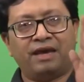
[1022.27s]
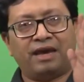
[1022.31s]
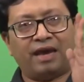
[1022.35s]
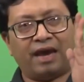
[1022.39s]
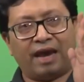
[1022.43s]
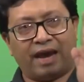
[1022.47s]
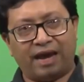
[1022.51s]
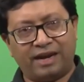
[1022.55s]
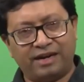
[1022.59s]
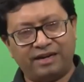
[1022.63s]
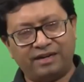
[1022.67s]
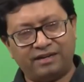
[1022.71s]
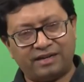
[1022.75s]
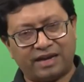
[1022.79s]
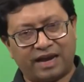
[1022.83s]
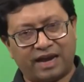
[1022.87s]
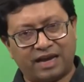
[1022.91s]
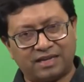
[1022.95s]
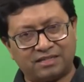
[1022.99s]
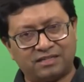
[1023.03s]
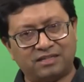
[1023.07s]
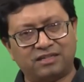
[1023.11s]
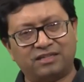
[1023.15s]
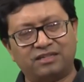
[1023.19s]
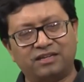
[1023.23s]
And it
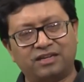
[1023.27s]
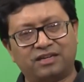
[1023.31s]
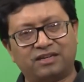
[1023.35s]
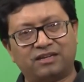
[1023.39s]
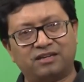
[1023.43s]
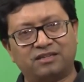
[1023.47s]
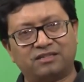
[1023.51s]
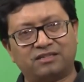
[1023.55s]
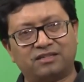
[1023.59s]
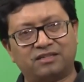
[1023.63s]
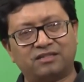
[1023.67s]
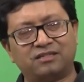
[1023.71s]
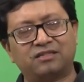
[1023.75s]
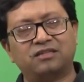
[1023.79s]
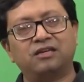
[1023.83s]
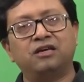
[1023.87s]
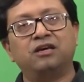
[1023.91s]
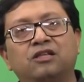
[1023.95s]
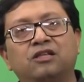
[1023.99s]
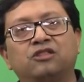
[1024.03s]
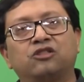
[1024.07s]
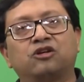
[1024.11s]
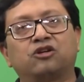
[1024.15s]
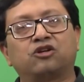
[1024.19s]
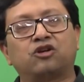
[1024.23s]
as it decreases,
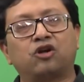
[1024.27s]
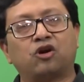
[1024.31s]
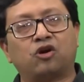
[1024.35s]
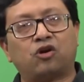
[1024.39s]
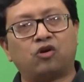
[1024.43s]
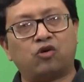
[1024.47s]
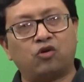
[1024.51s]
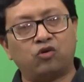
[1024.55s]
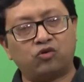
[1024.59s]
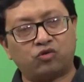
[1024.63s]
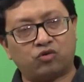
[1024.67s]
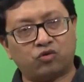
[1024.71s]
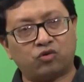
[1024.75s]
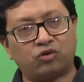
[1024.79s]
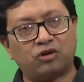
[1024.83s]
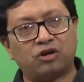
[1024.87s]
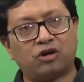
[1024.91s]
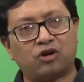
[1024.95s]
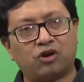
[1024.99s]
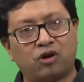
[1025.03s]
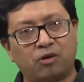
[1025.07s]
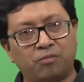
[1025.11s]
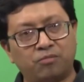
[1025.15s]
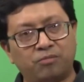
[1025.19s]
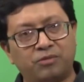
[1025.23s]
the, the co total
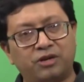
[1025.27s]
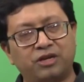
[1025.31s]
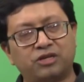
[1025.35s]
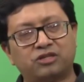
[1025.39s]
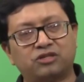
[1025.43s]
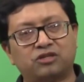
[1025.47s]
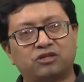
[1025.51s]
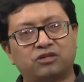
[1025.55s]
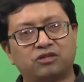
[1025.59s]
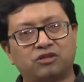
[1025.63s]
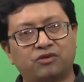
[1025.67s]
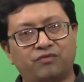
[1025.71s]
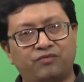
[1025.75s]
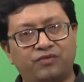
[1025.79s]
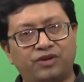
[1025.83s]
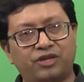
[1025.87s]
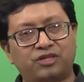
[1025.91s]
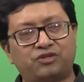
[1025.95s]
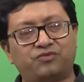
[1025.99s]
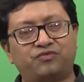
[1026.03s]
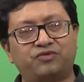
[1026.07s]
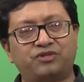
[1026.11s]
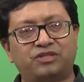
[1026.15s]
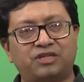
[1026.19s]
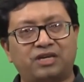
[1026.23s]
combination of the
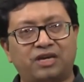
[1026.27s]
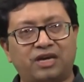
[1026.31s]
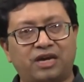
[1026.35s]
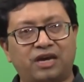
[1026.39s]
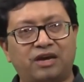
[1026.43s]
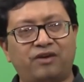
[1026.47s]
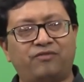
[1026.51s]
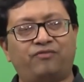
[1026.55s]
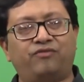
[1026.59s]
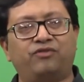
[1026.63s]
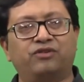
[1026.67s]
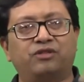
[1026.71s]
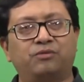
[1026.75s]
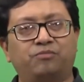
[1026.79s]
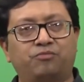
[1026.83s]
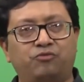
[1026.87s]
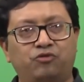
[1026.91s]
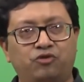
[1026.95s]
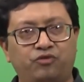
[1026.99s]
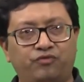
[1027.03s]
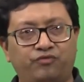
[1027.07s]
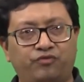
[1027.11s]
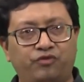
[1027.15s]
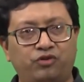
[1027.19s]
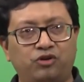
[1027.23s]
weights which I have for the
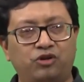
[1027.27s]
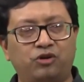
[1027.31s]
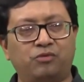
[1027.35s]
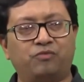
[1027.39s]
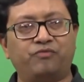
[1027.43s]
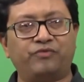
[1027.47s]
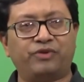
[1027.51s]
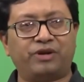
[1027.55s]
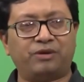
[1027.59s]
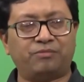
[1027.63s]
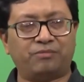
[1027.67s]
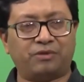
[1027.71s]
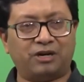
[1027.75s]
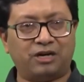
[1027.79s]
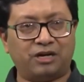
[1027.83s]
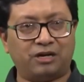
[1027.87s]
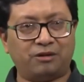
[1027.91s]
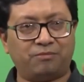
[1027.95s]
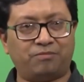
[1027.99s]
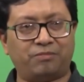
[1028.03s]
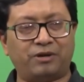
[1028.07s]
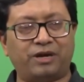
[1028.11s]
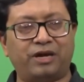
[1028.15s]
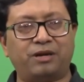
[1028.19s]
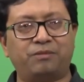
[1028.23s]
portfolio when
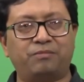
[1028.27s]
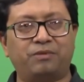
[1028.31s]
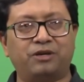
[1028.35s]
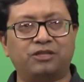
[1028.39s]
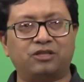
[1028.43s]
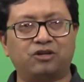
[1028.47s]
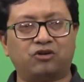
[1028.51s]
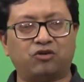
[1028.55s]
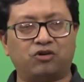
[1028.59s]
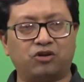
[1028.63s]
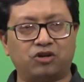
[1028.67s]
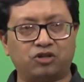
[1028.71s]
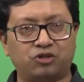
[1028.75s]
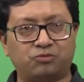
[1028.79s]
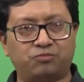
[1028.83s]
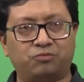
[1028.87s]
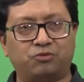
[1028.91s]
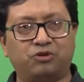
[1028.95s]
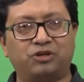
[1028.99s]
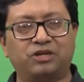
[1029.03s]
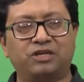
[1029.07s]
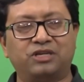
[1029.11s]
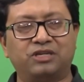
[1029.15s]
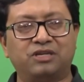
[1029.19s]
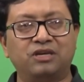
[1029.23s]
multiplied by the
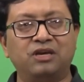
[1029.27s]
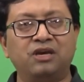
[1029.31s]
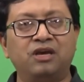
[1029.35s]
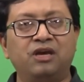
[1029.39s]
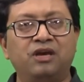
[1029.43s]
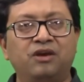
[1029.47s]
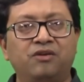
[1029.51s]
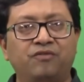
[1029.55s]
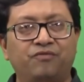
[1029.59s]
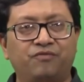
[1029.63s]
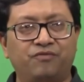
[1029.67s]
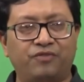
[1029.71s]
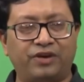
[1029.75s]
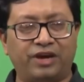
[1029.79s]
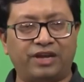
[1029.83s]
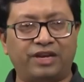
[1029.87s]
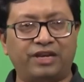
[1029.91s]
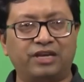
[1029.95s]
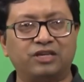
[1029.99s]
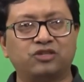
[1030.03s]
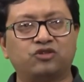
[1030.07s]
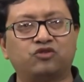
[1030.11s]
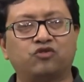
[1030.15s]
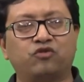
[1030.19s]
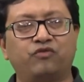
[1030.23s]
corresponding
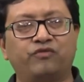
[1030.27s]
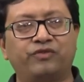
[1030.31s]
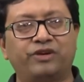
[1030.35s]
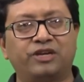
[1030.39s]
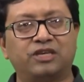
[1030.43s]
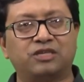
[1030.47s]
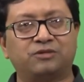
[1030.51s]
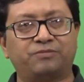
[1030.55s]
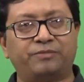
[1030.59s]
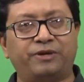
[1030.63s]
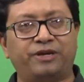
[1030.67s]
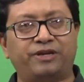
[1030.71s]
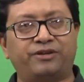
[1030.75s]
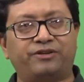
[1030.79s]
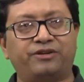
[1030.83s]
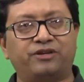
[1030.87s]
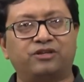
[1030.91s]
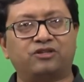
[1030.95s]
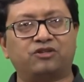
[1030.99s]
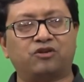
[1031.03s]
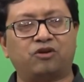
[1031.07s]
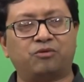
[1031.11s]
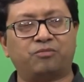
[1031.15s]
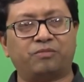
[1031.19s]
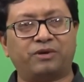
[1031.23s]
variance covariance
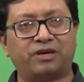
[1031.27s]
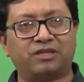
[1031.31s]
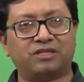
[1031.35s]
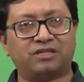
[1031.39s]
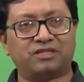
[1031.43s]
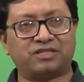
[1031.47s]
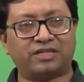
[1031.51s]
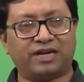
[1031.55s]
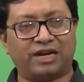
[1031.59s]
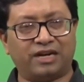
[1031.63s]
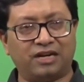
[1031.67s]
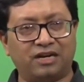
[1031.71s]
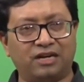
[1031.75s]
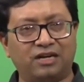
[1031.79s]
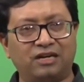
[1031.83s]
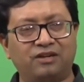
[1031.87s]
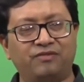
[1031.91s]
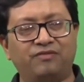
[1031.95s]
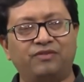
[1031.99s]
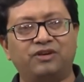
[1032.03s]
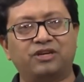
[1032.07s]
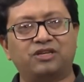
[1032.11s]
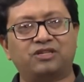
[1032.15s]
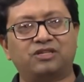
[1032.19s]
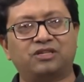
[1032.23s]
matrix or by the standard
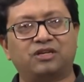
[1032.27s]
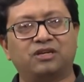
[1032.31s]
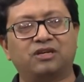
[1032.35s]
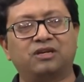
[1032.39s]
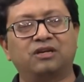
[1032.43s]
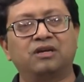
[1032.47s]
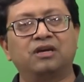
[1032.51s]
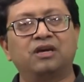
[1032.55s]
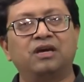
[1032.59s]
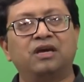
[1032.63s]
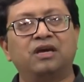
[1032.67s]
deviation